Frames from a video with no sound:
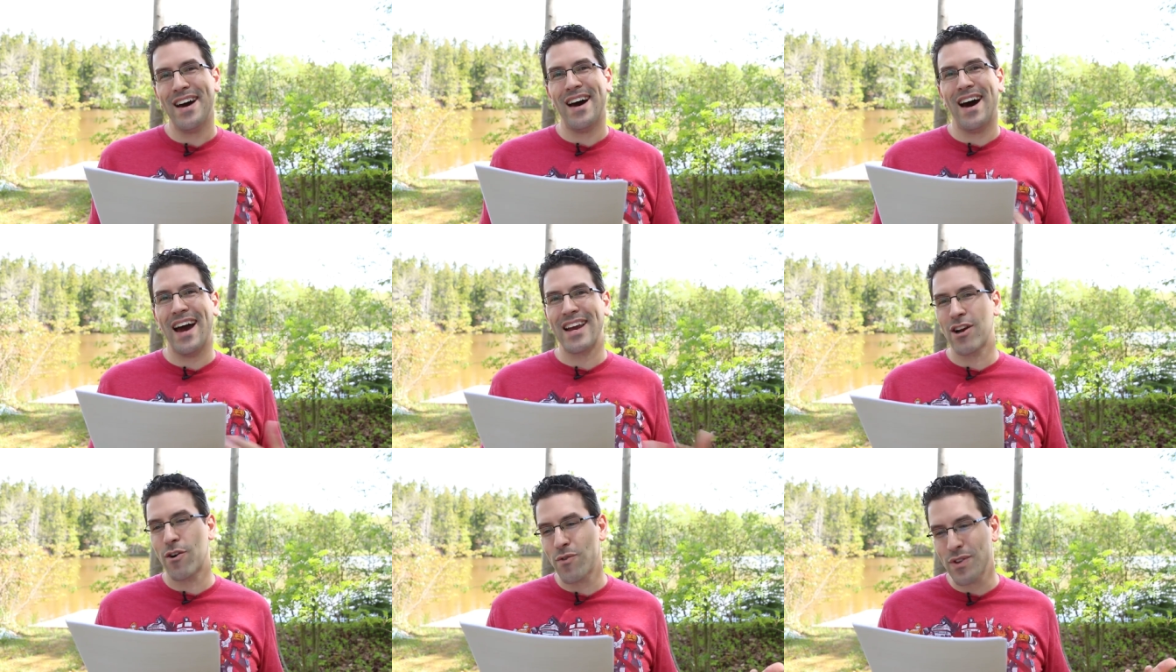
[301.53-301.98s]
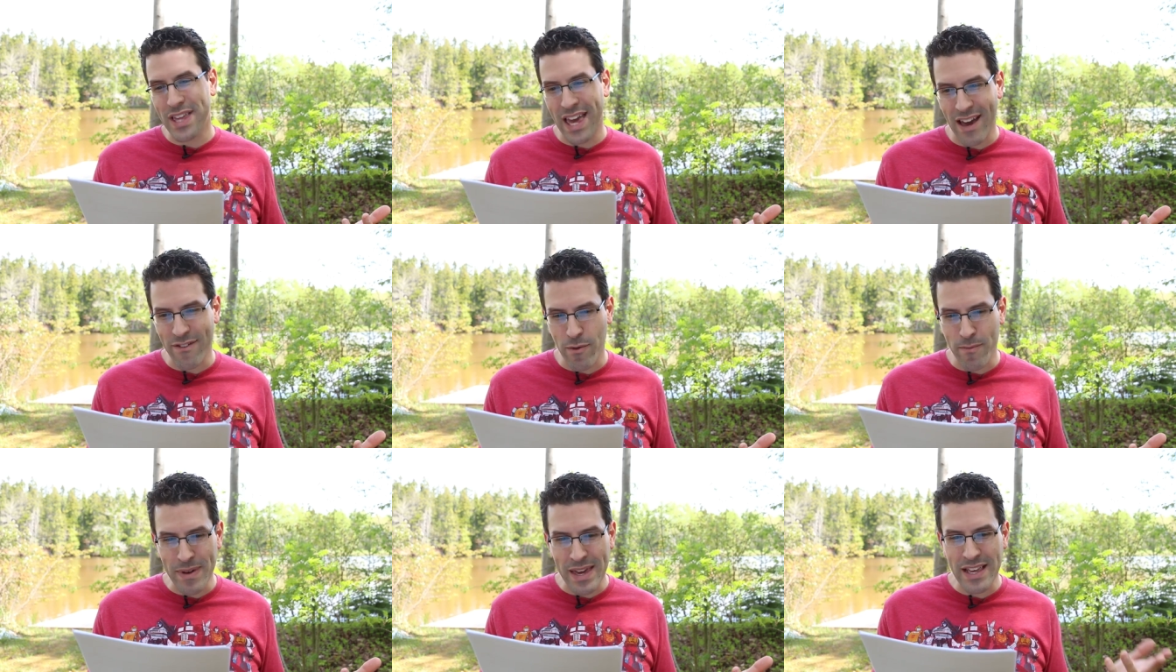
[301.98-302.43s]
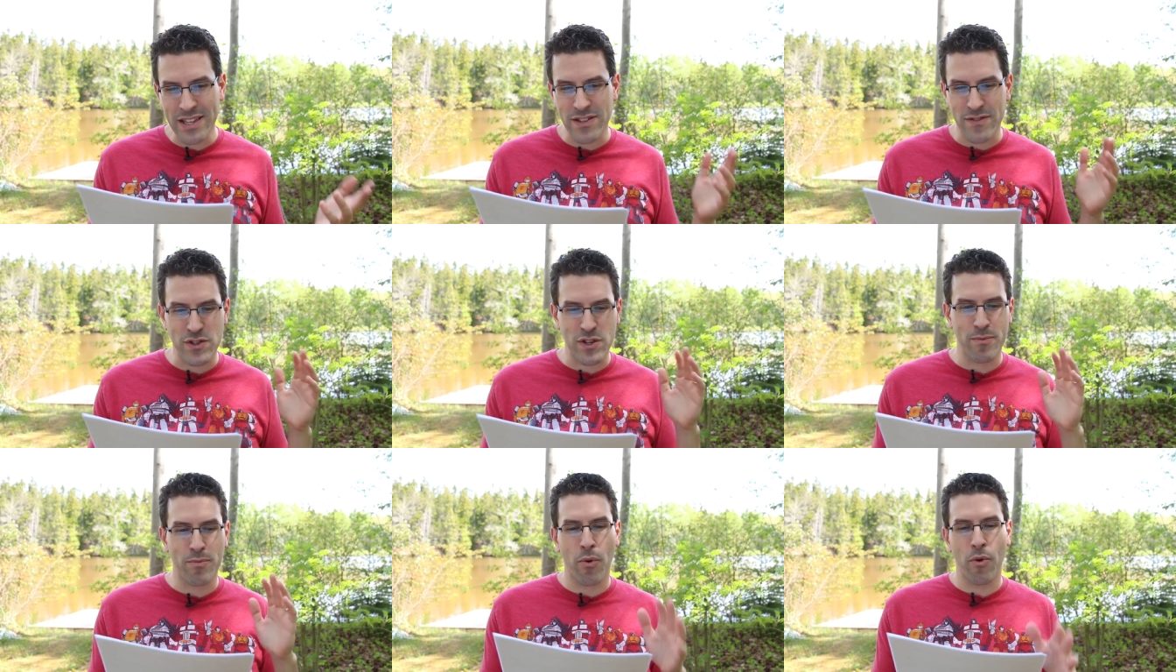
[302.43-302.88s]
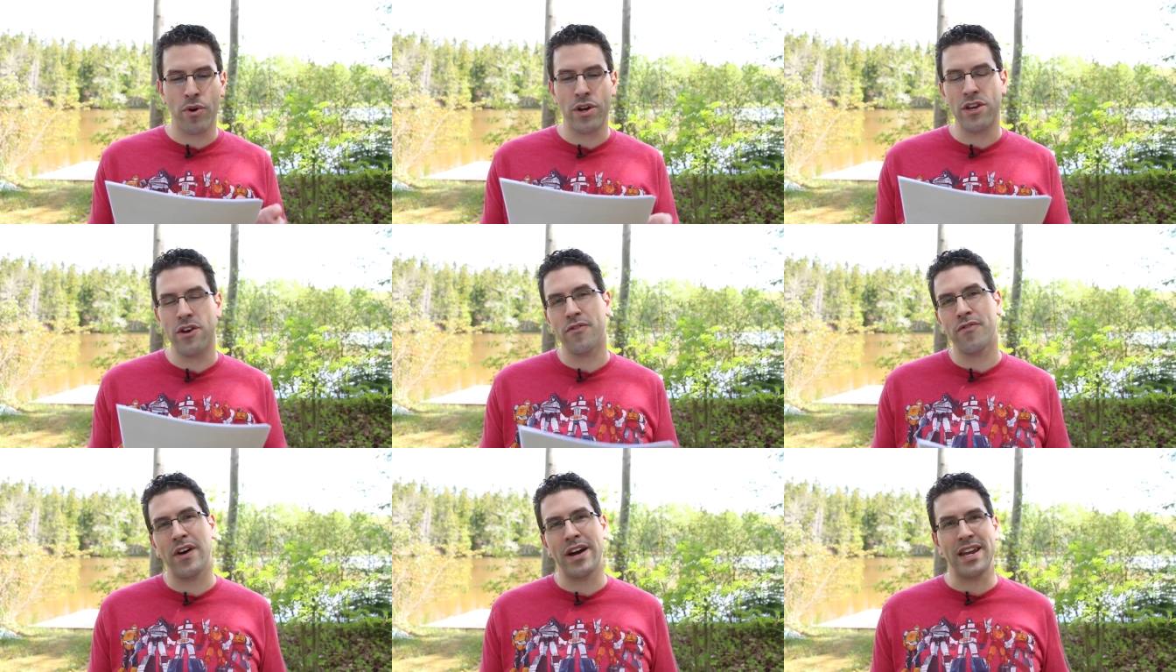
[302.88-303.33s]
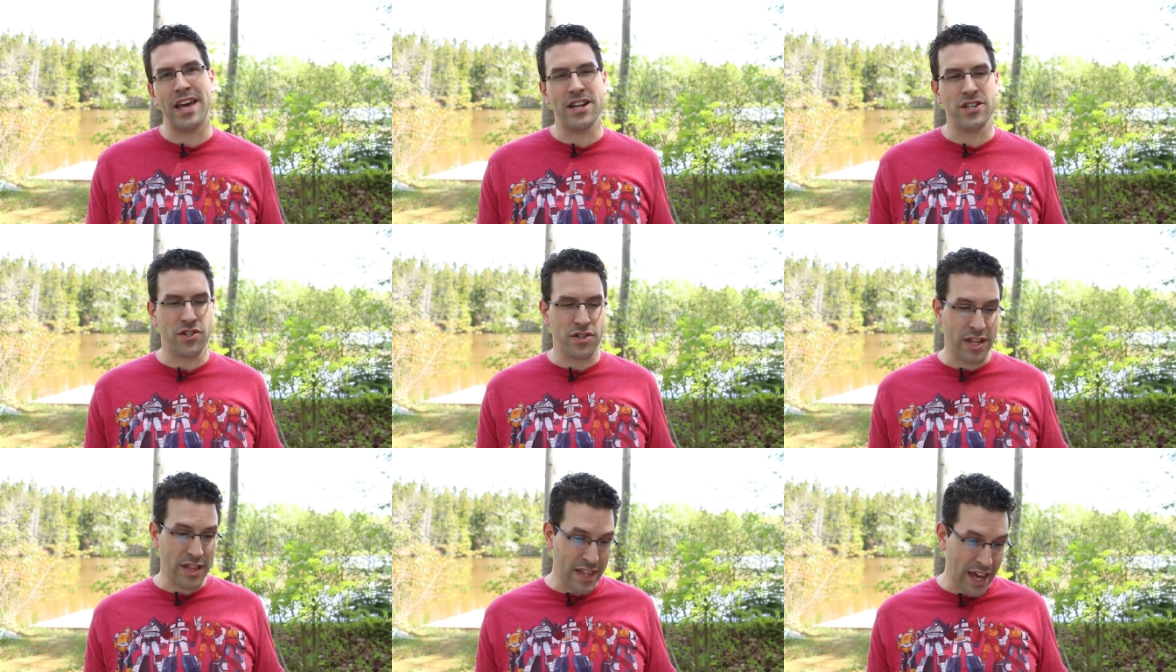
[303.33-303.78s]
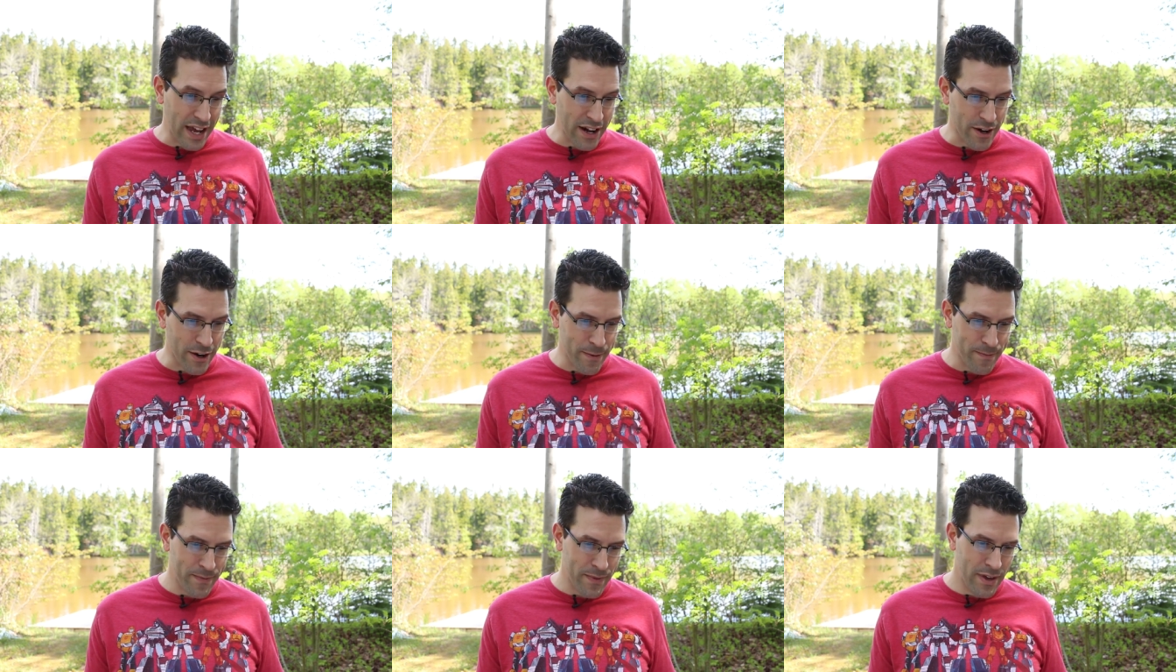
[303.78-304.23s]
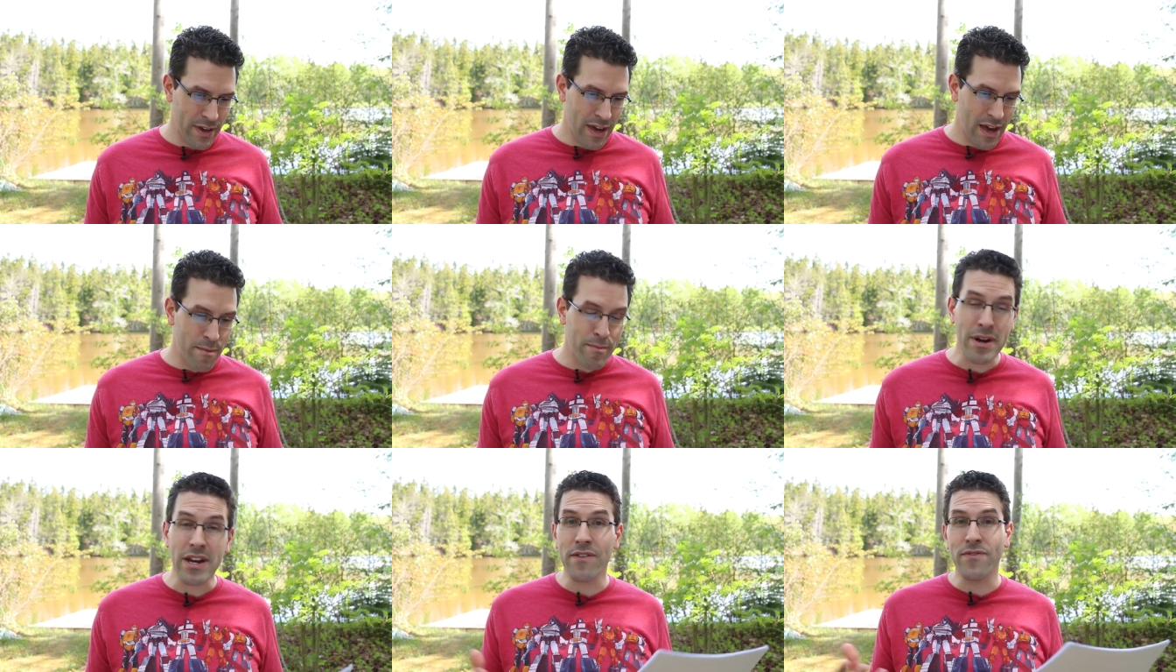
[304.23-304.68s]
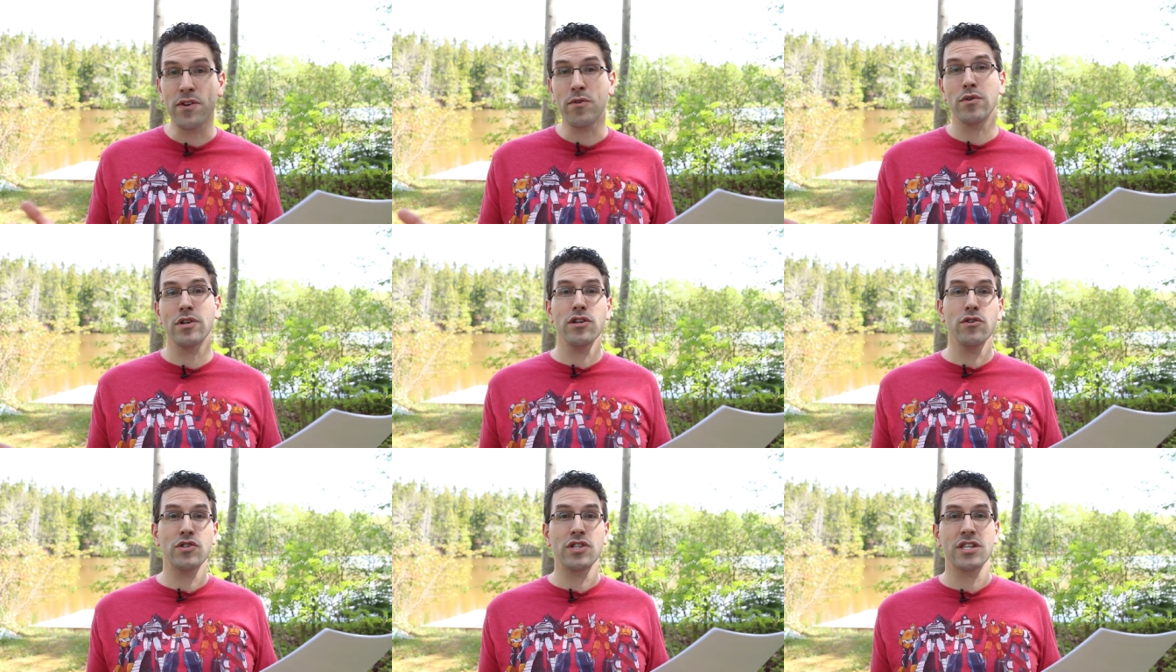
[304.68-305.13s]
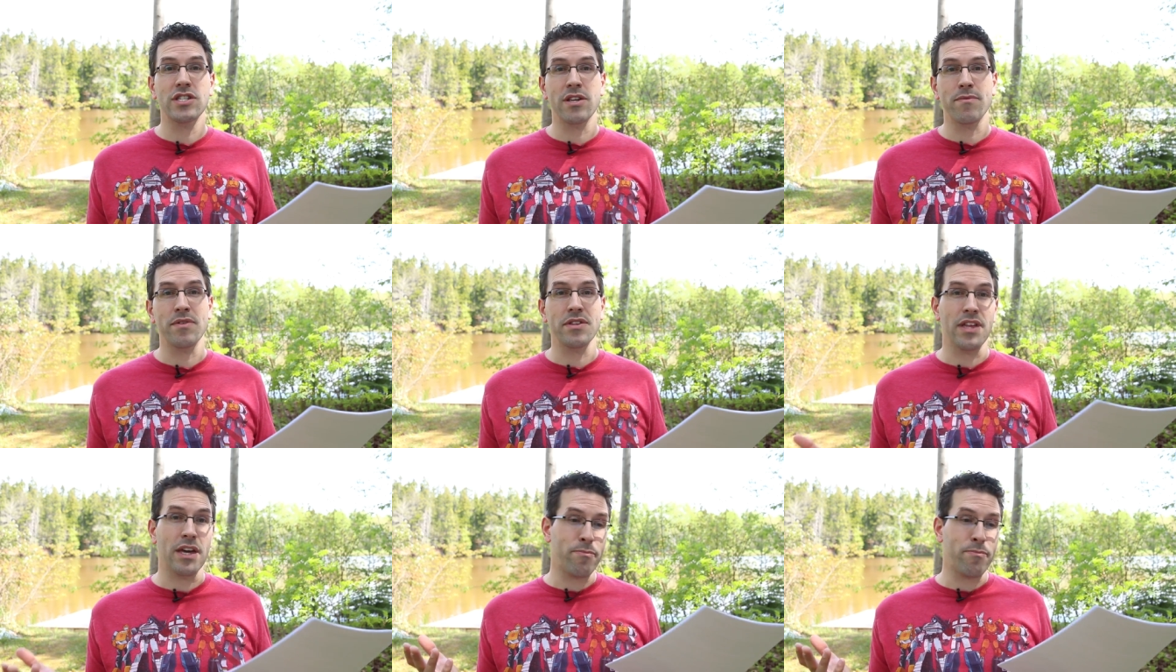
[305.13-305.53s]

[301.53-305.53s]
I don't really have a means of supporting you financially later. But if you were using something